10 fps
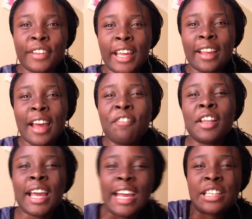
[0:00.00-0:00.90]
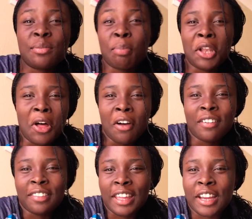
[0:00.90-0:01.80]
Like, I felt like I didn't
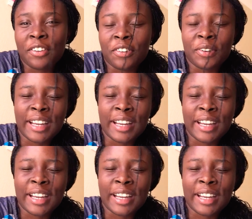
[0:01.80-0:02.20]
belong there or